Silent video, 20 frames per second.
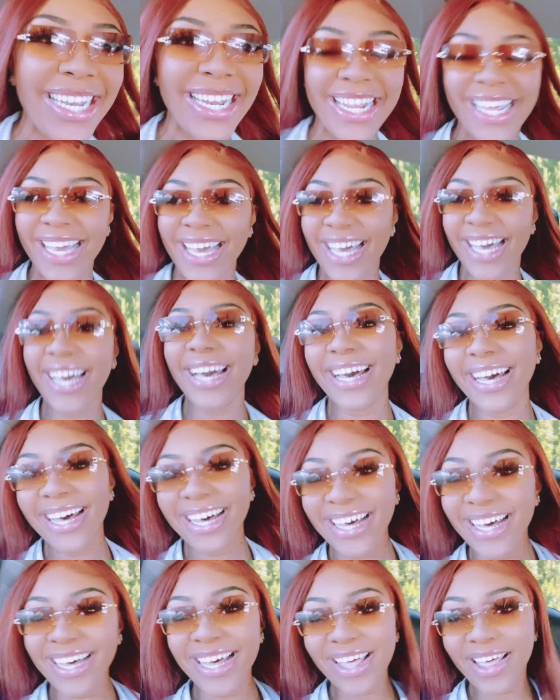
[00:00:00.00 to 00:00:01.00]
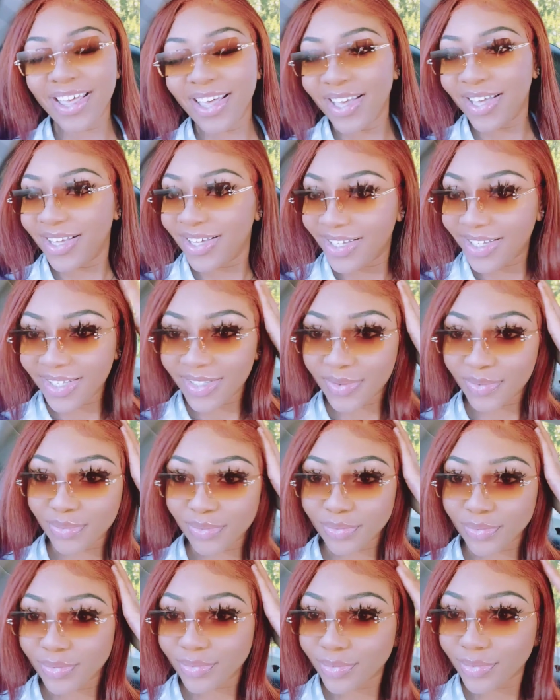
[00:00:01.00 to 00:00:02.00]
up, guys? Welcome back to the
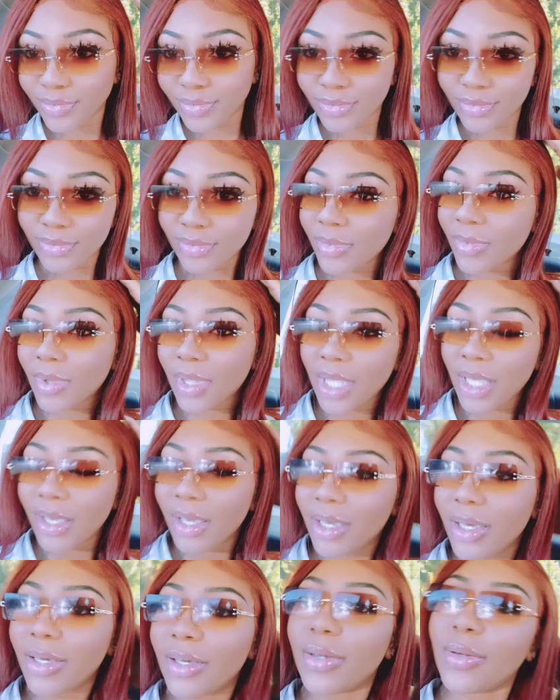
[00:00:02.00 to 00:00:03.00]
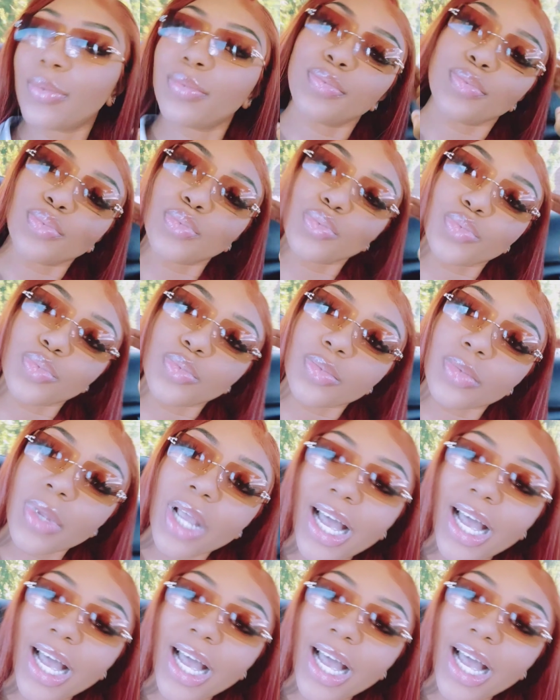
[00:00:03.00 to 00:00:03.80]
Cheesy Animals. I